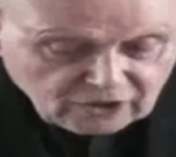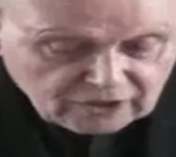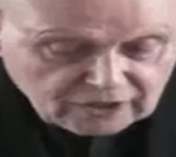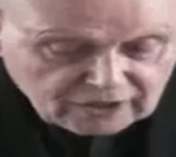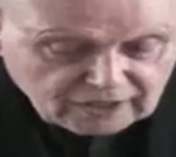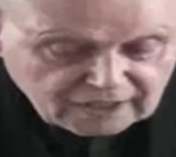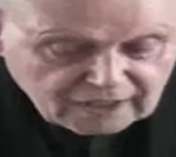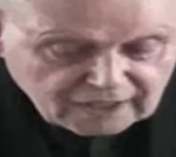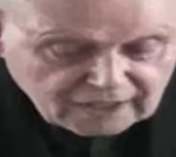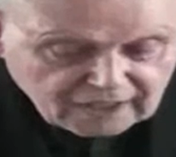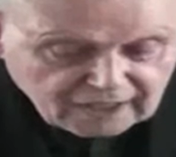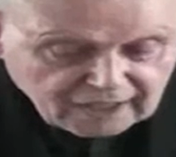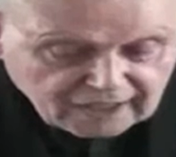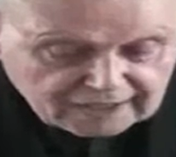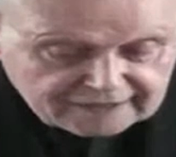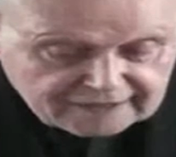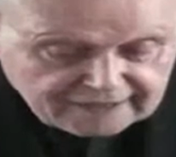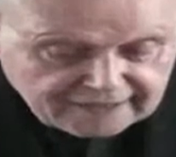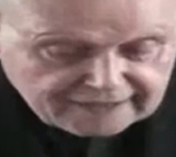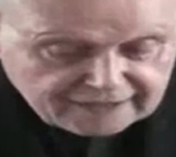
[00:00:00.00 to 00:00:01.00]
A great
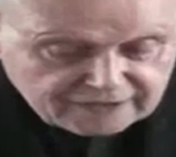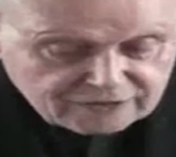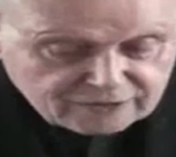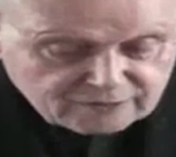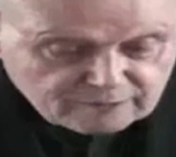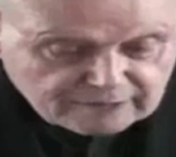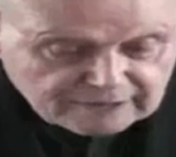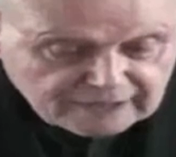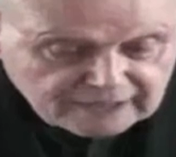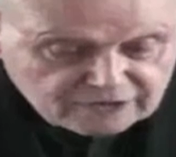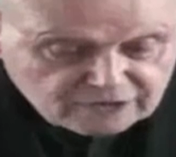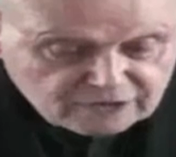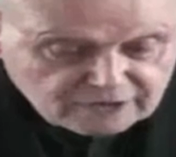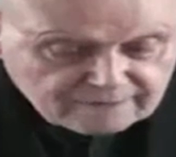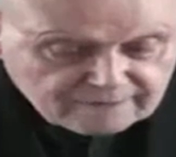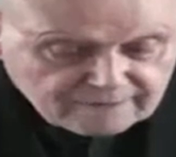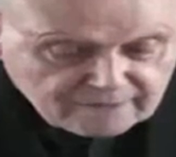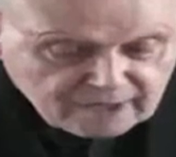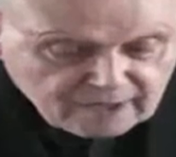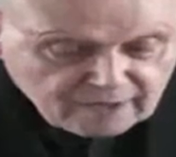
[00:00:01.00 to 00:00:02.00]
appeal to them if you're
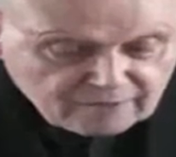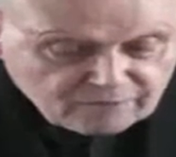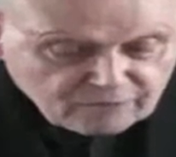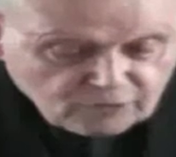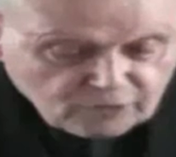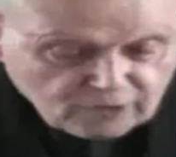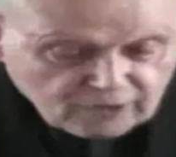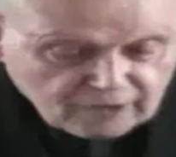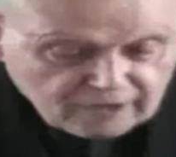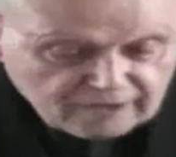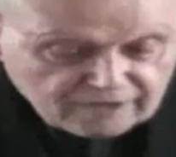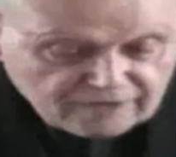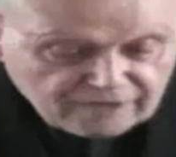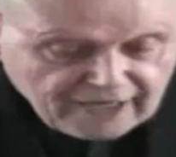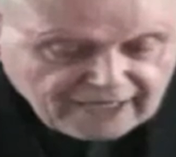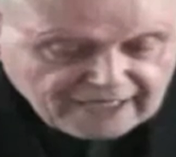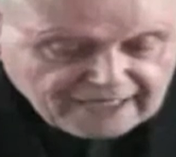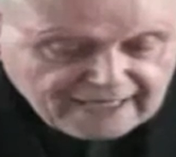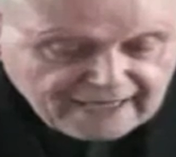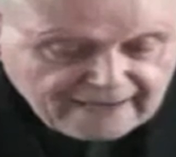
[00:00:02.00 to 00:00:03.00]
going to
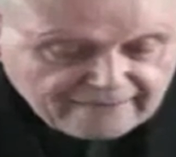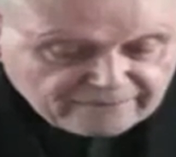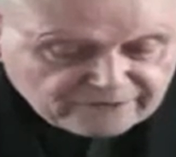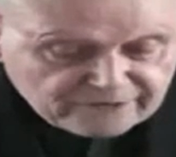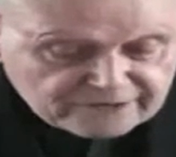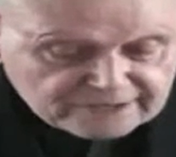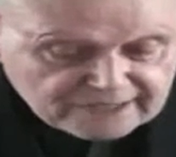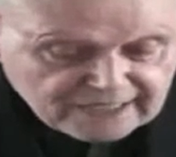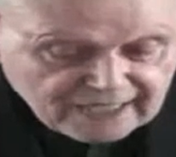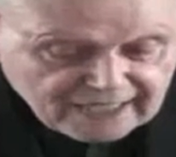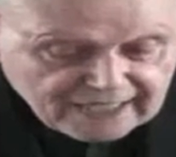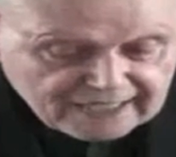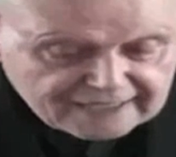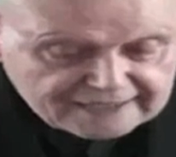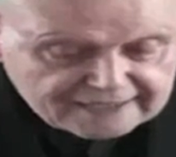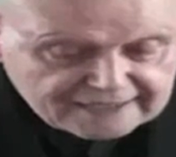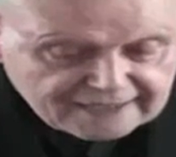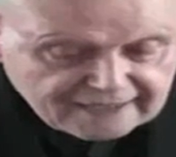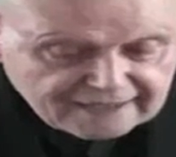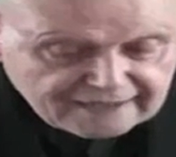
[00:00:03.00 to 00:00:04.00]
at all
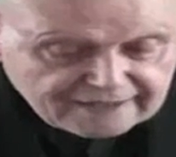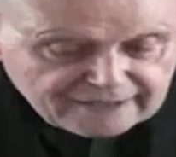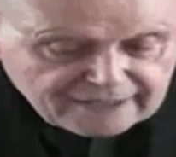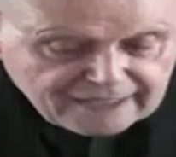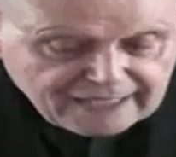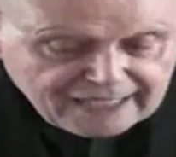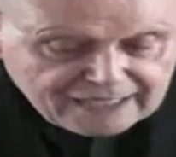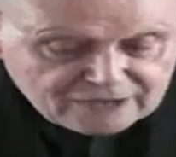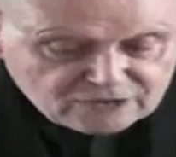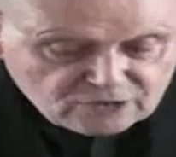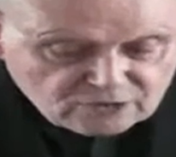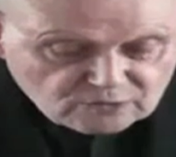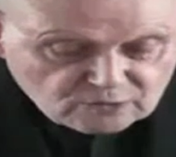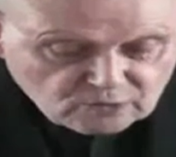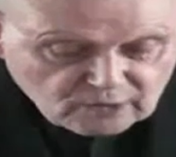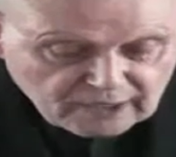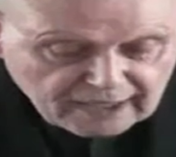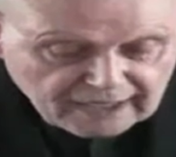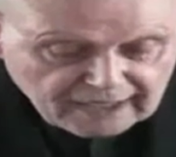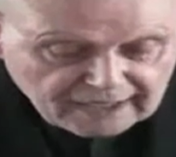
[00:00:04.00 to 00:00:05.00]
get into
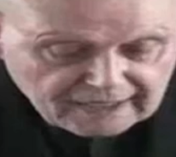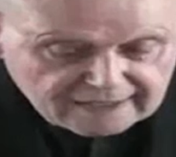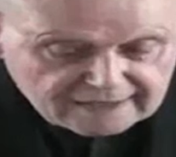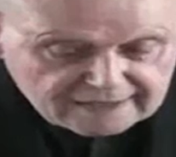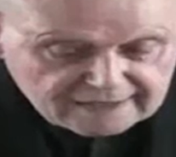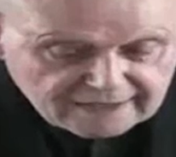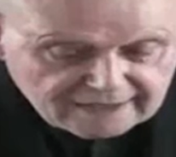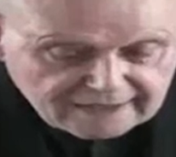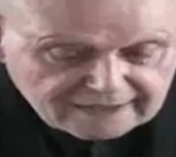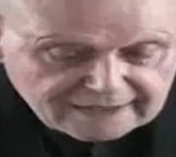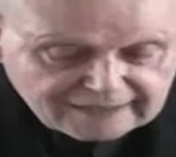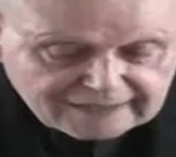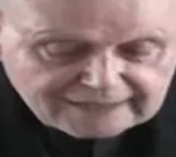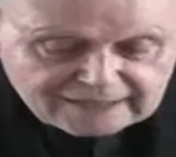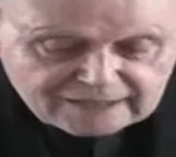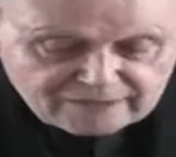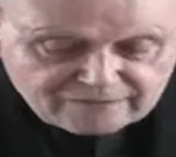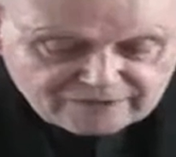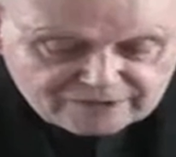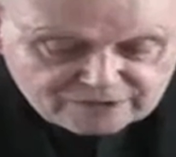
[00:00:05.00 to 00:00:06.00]
religion, for
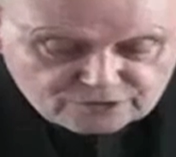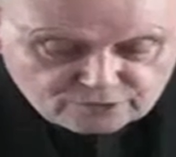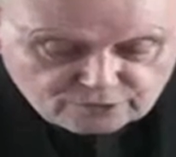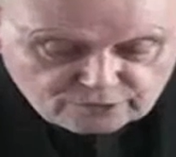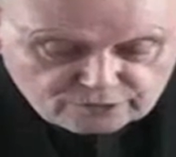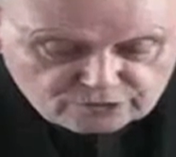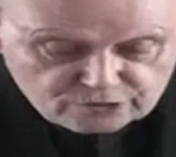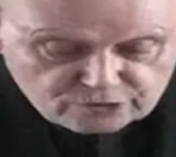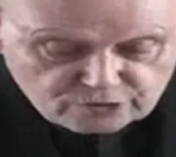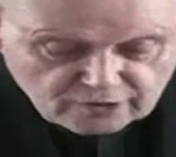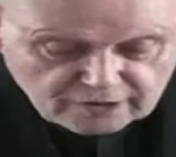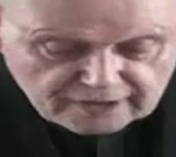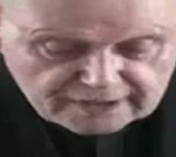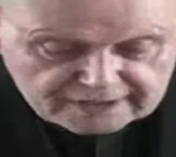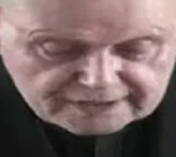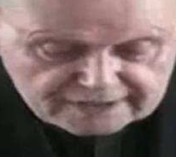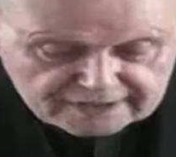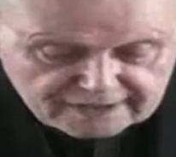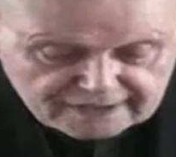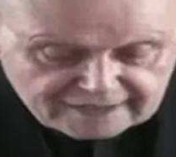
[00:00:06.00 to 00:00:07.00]
they
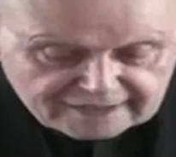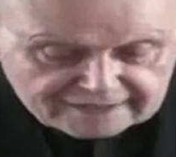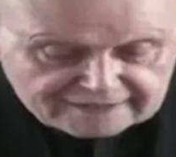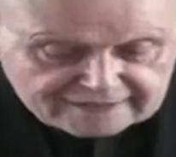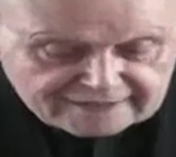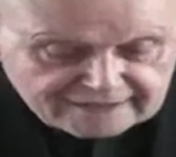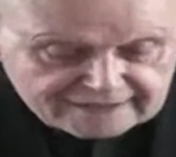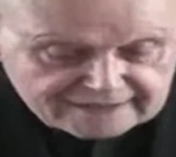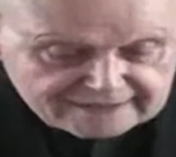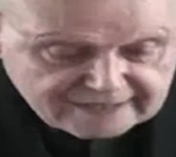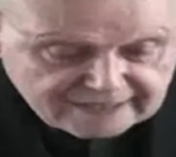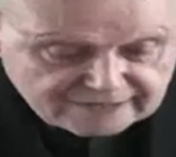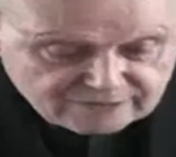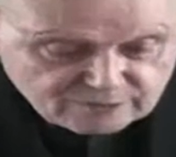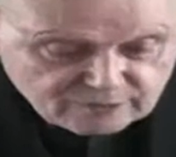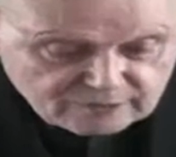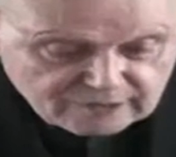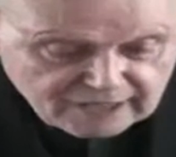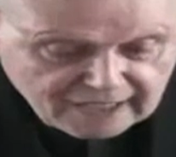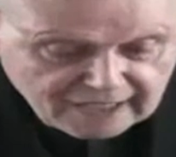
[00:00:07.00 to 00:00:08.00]
emphasize the
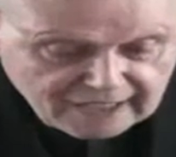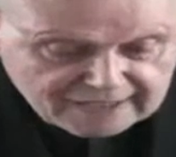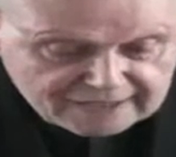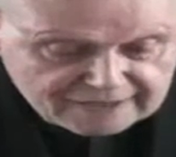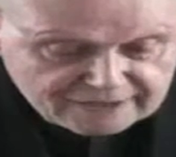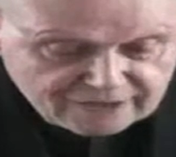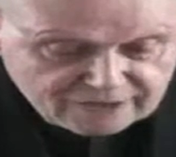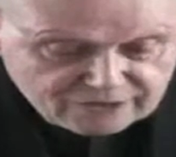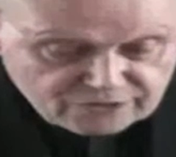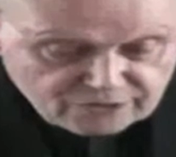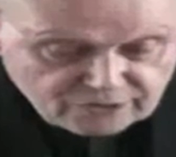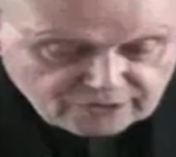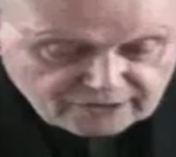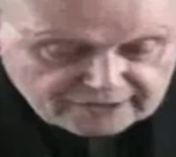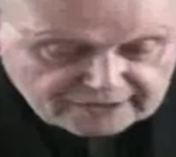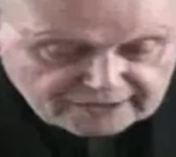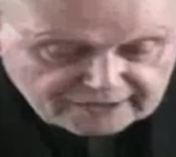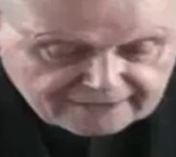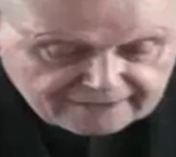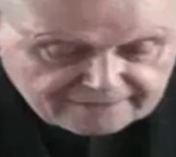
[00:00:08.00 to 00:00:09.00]
ancient ways,
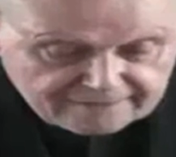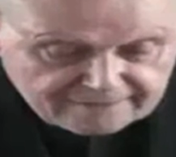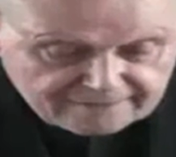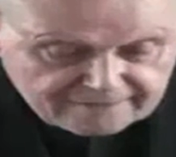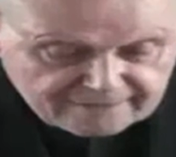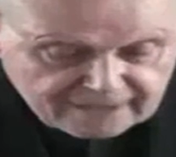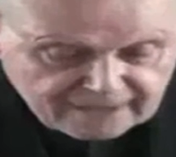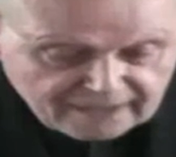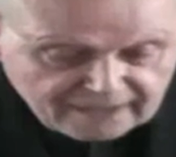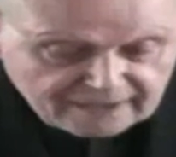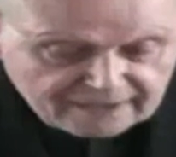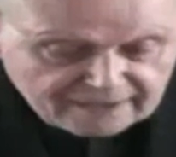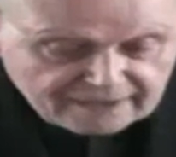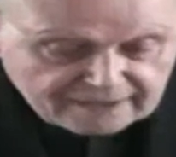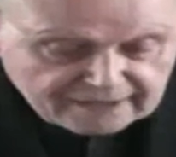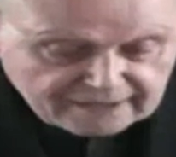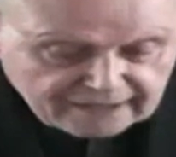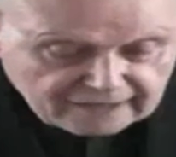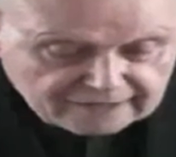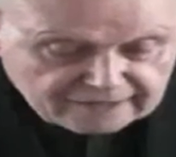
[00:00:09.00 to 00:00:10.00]
individual
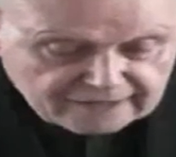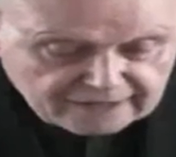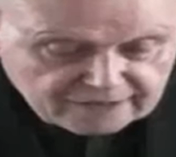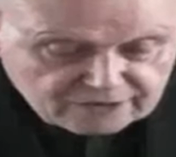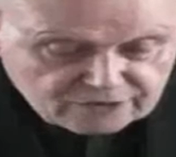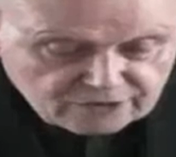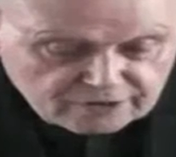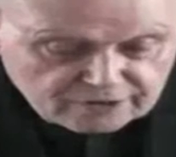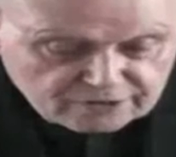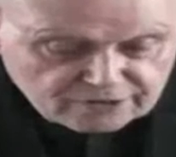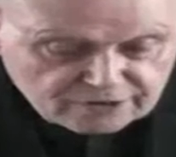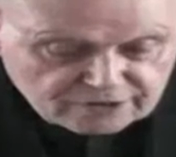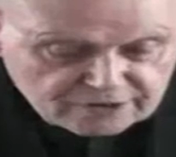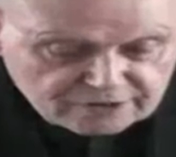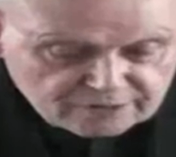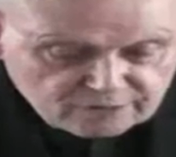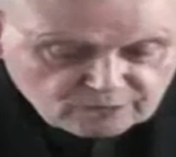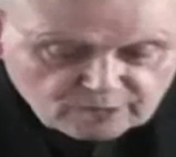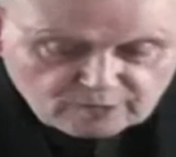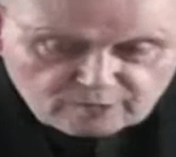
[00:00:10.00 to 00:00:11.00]
choice,
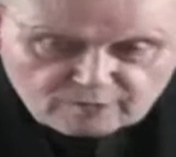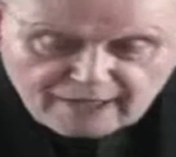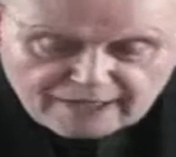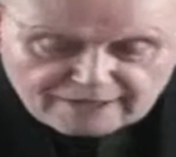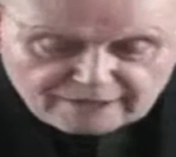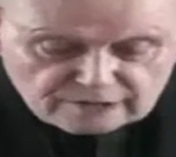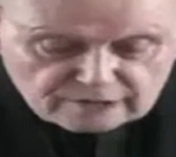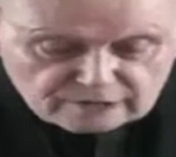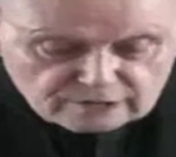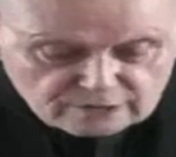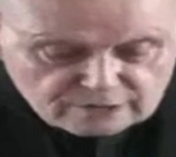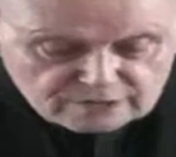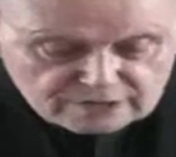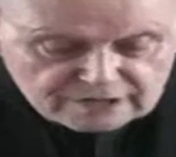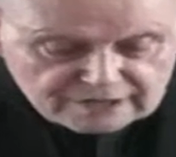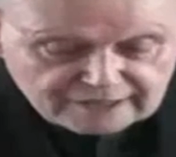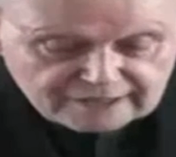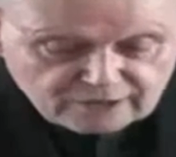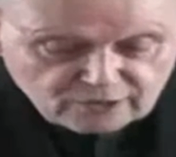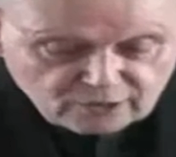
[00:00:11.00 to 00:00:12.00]
decentralized
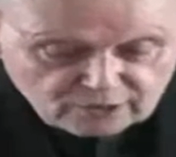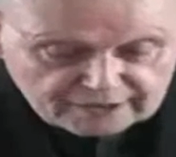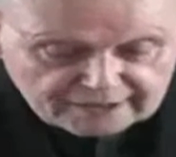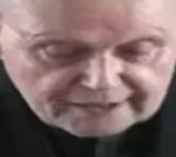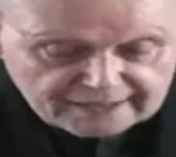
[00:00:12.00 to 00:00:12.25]
authority.